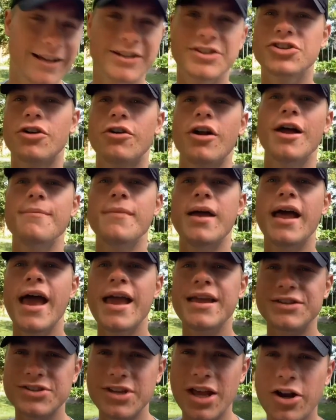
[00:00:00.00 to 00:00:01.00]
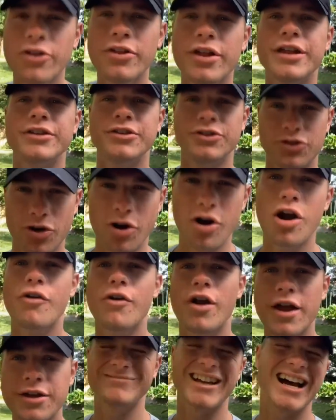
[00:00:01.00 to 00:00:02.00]
It's all right, man. Hey, settle in. You're all
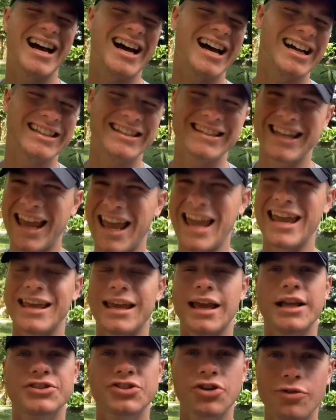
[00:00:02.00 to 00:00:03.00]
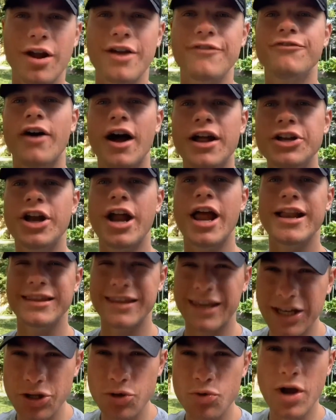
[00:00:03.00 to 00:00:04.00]
right. Ah, dang. It's all right. Find your head,
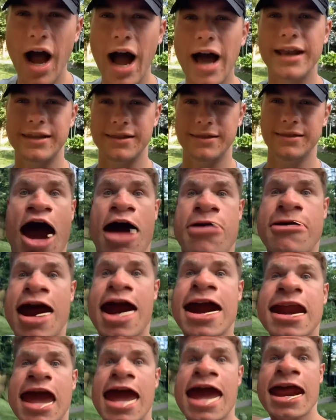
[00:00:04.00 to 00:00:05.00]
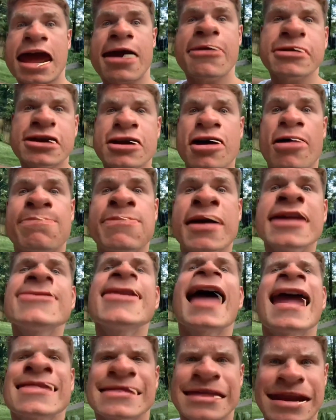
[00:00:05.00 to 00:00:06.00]
kid. You got it. All right, man. Eh? Here we go. Big
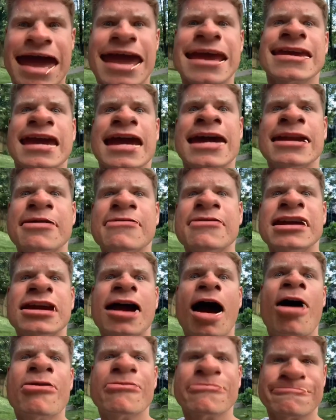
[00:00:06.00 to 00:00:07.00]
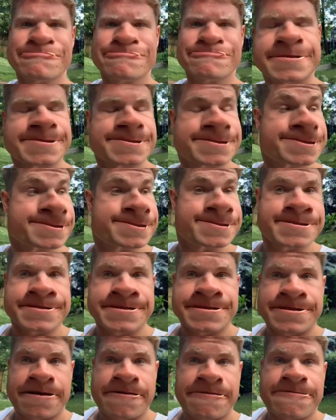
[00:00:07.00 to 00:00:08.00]
day today, kid. Here we go.
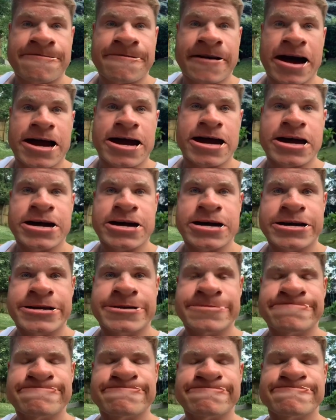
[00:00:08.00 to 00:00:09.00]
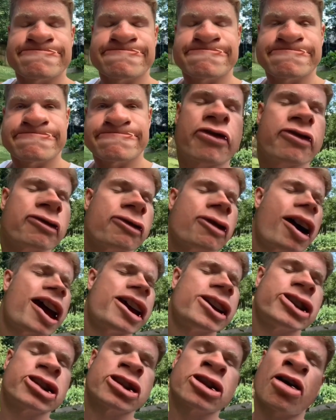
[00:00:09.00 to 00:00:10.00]
Fuck.
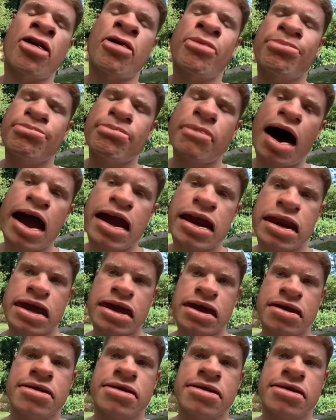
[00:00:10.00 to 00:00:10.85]
Christ almighty.